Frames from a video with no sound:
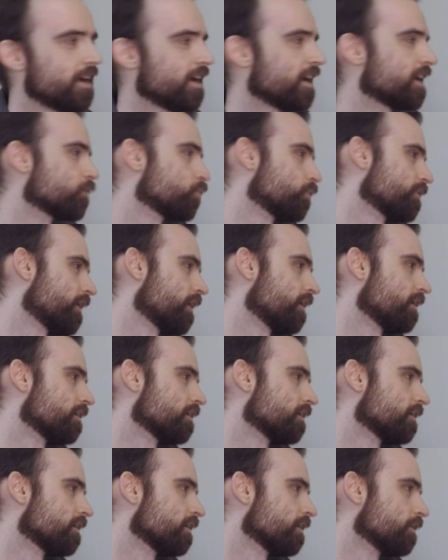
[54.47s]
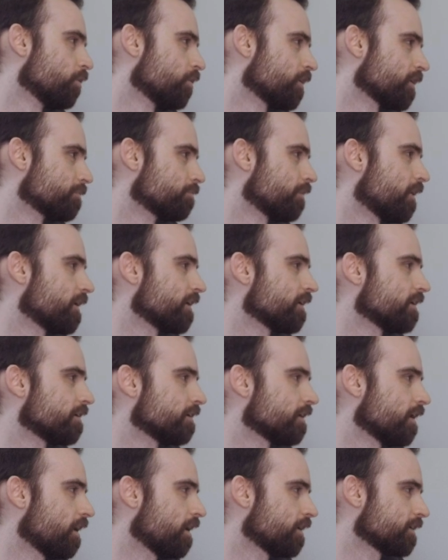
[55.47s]
And when I look at
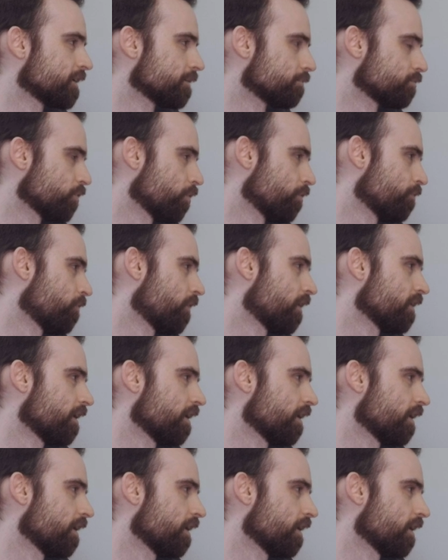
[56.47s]
my Anki profile,